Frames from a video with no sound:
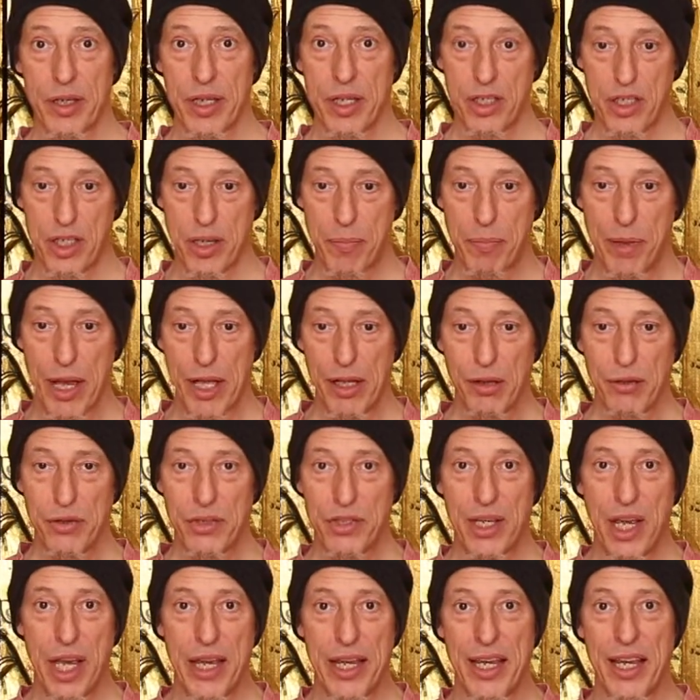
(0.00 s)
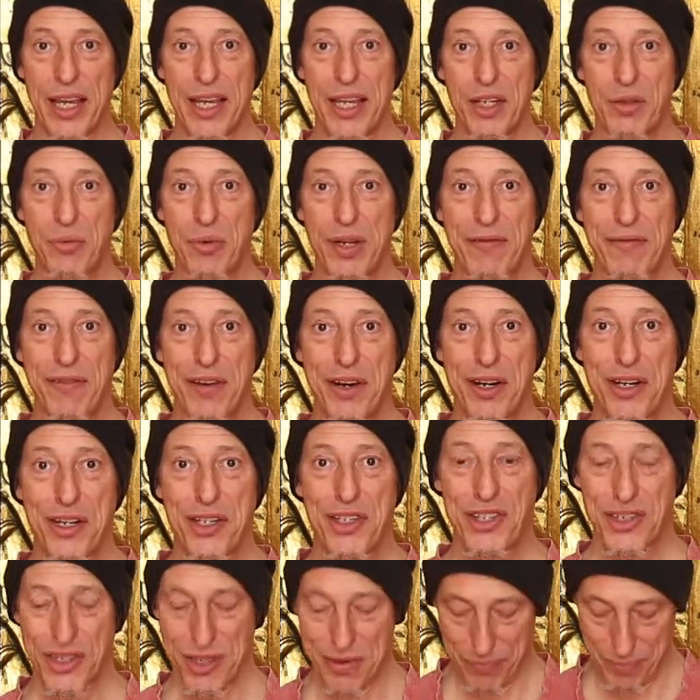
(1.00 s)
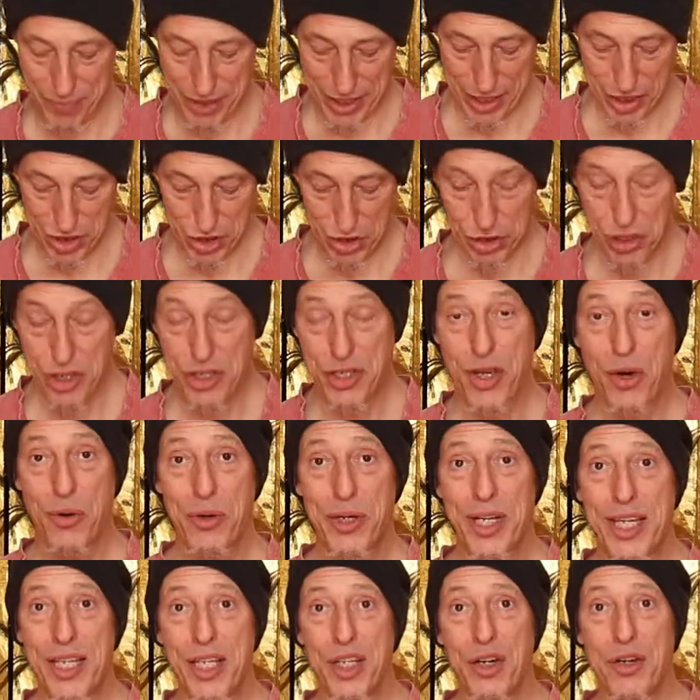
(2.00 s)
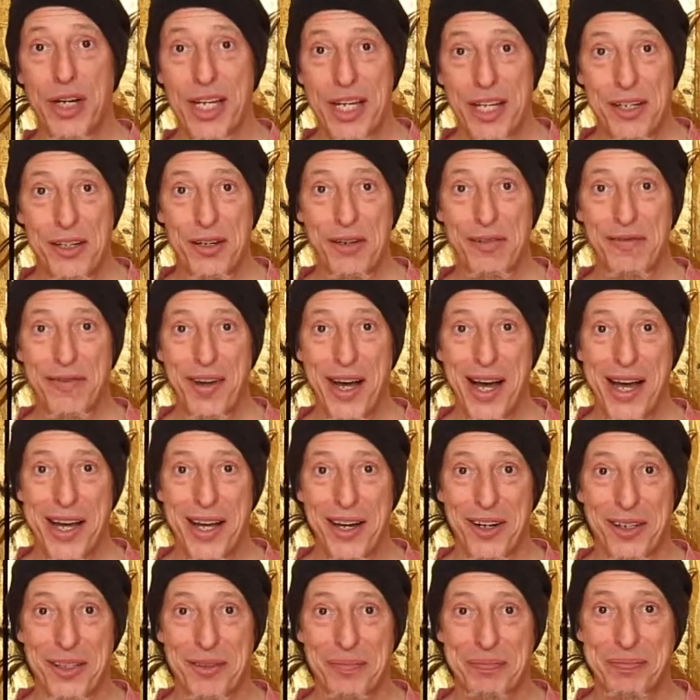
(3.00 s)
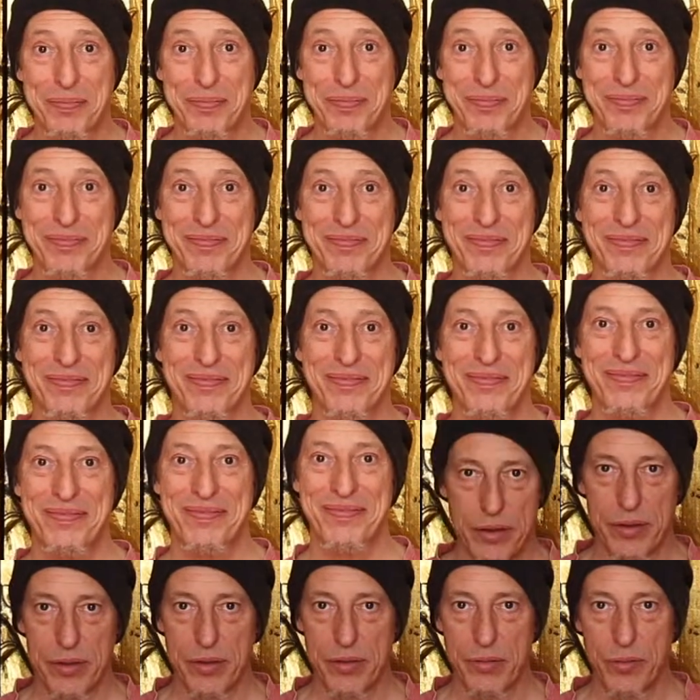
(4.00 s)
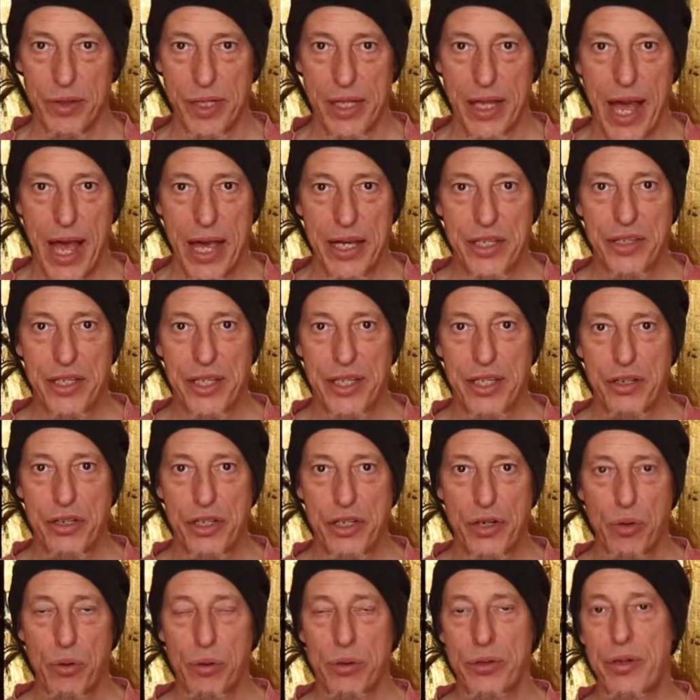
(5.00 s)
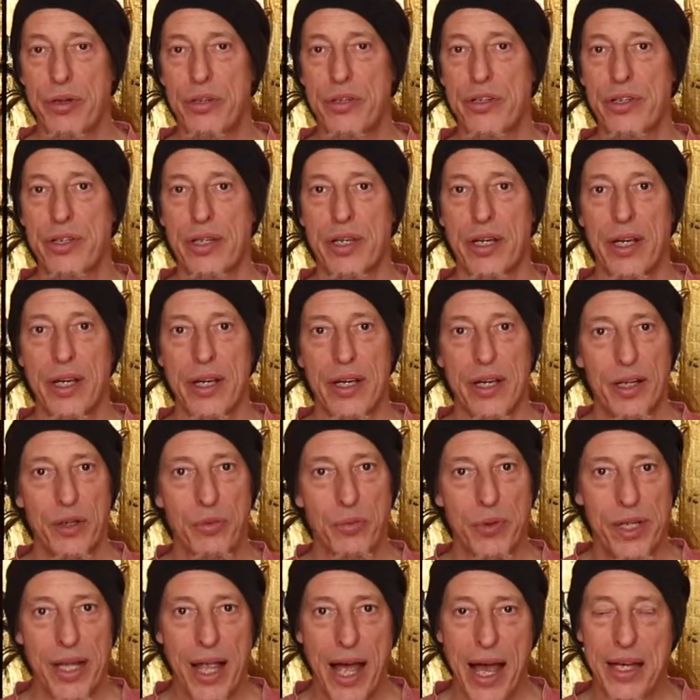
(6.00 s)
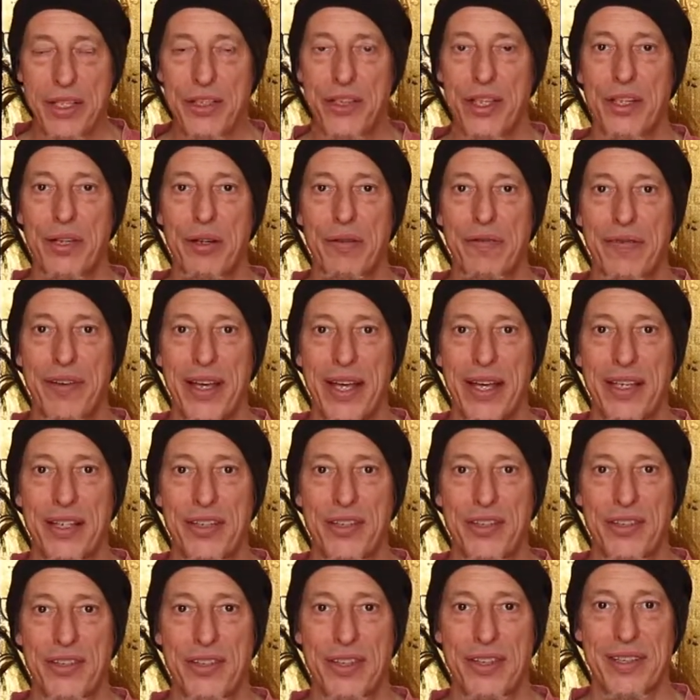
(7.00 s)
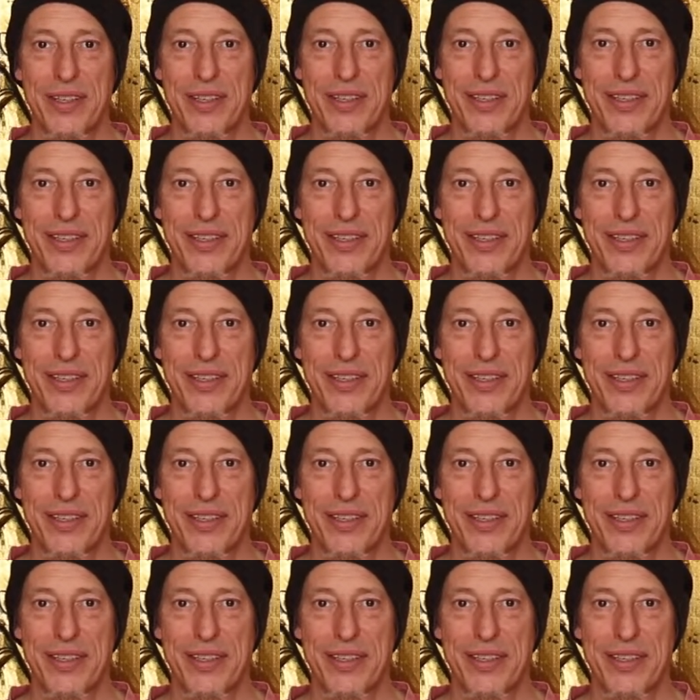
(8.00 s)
It's the bellows in reverse because you're stoking your inner fire. Relaxing your shoulders, relaxing your face.